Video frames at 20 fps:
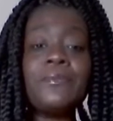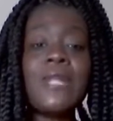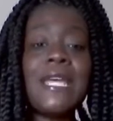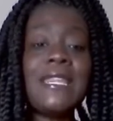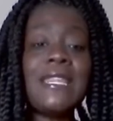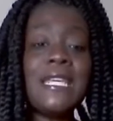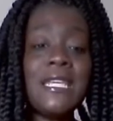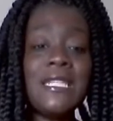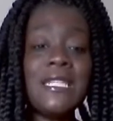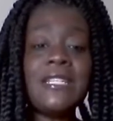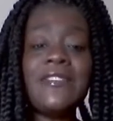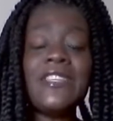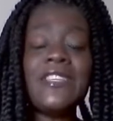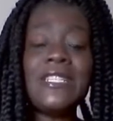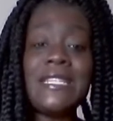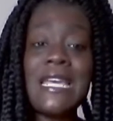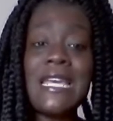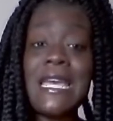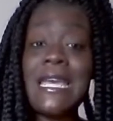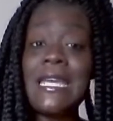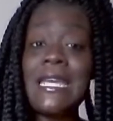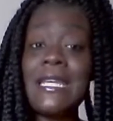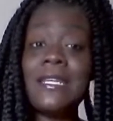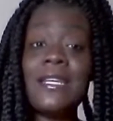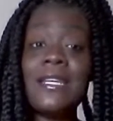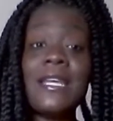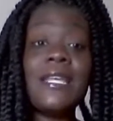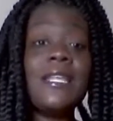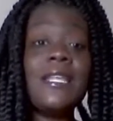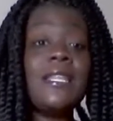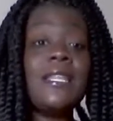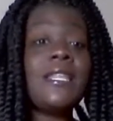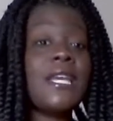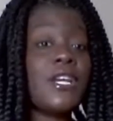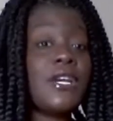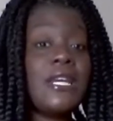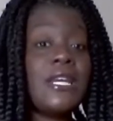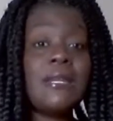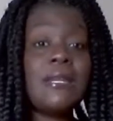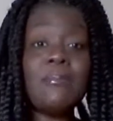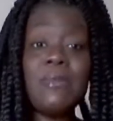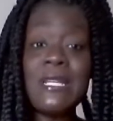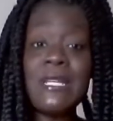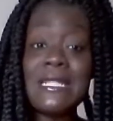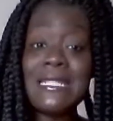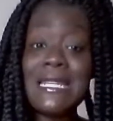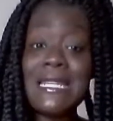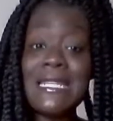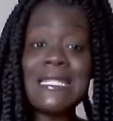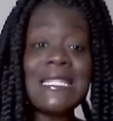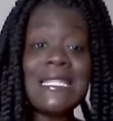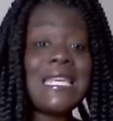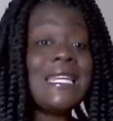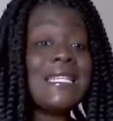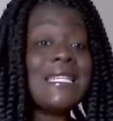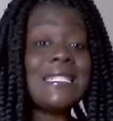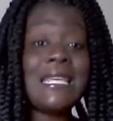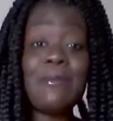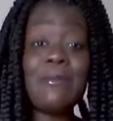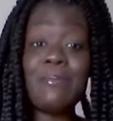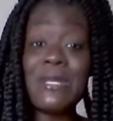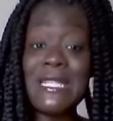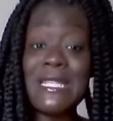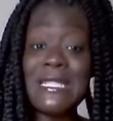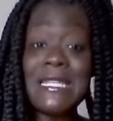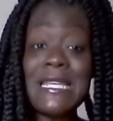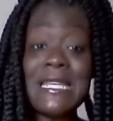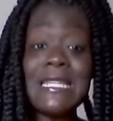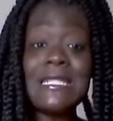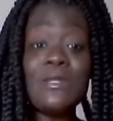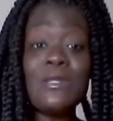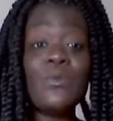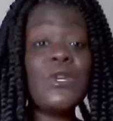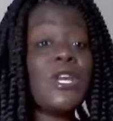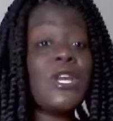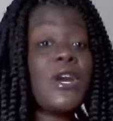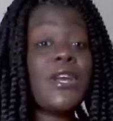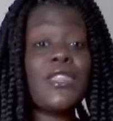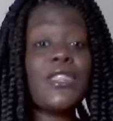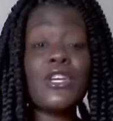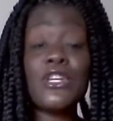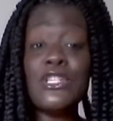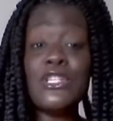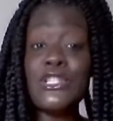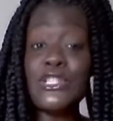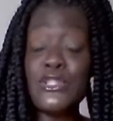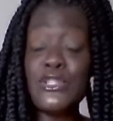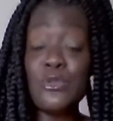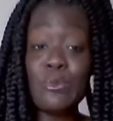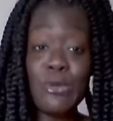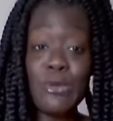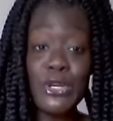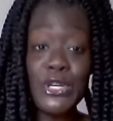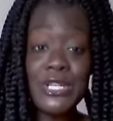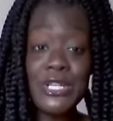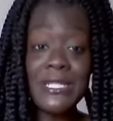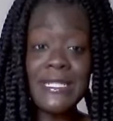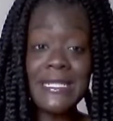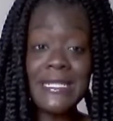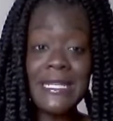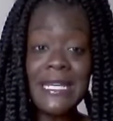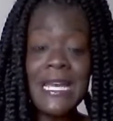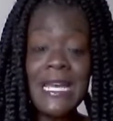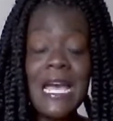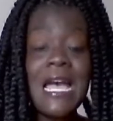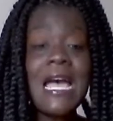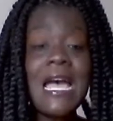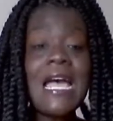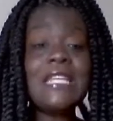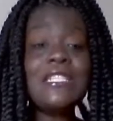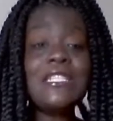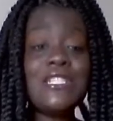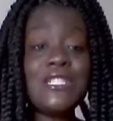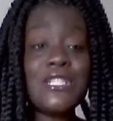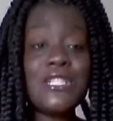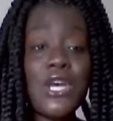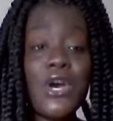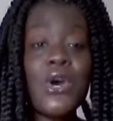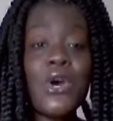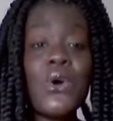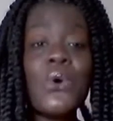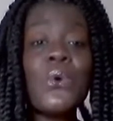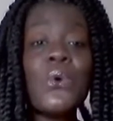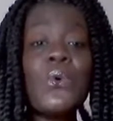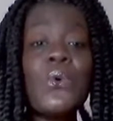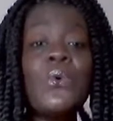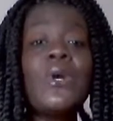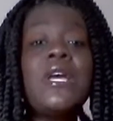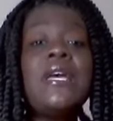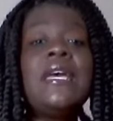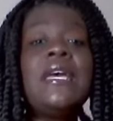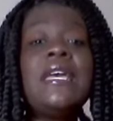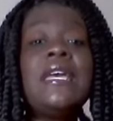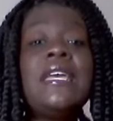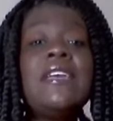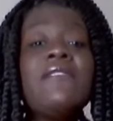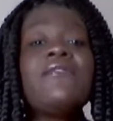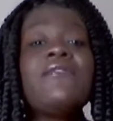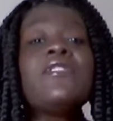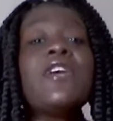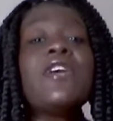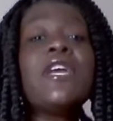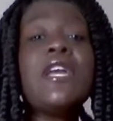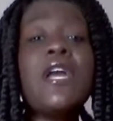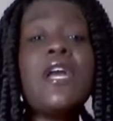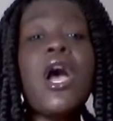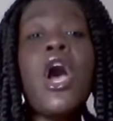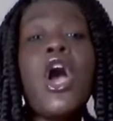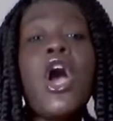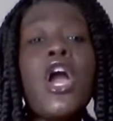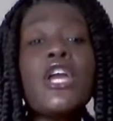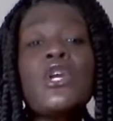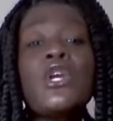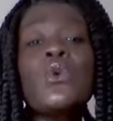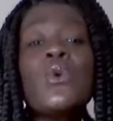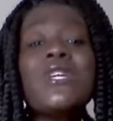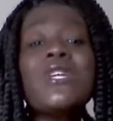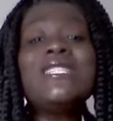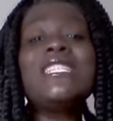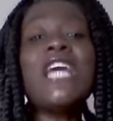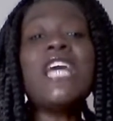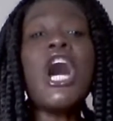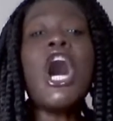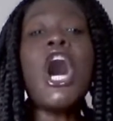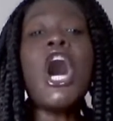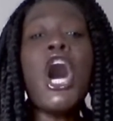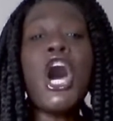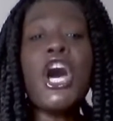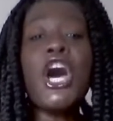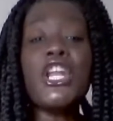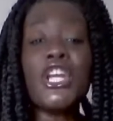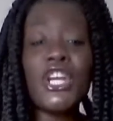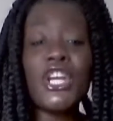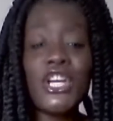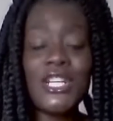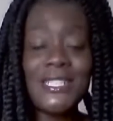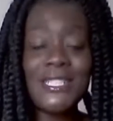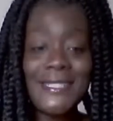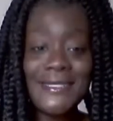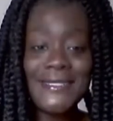the end of the day, they are in business. It is a business. We are the consumers. And so if they aren't going to honor,